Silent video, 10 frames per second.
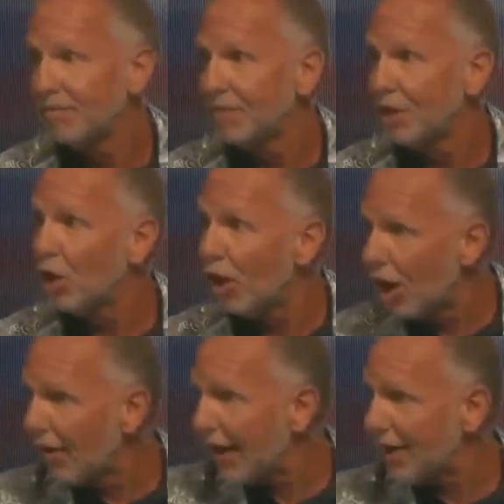You're
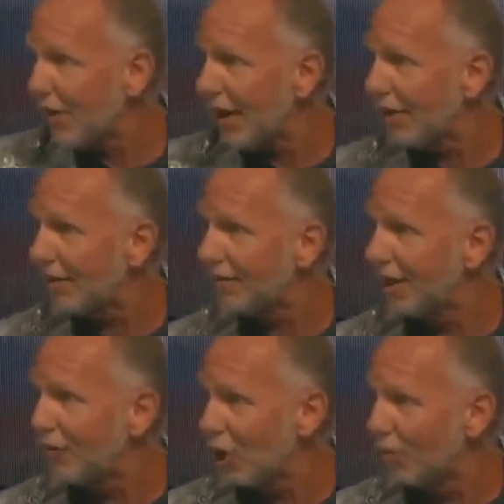already there if
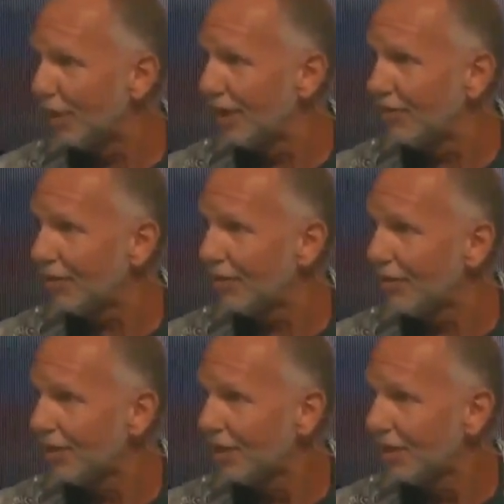you're a believer.
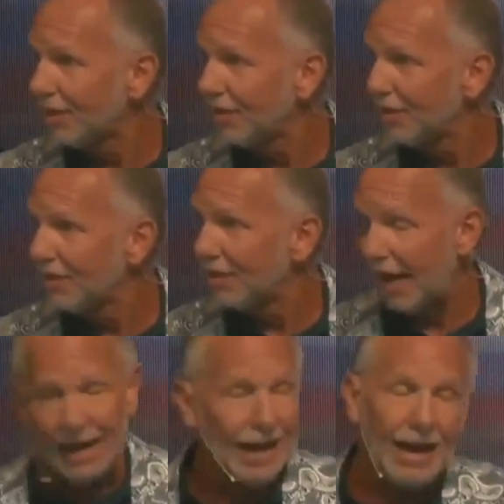I,
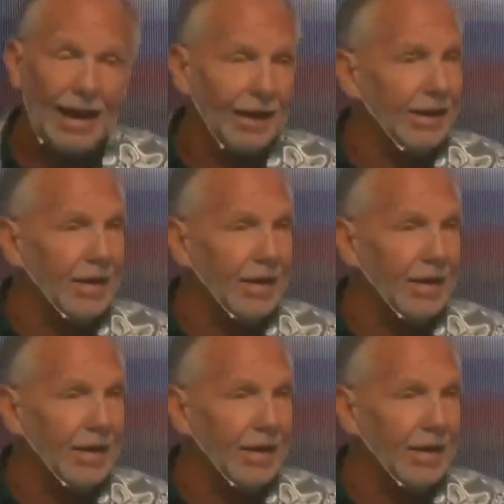I, I can't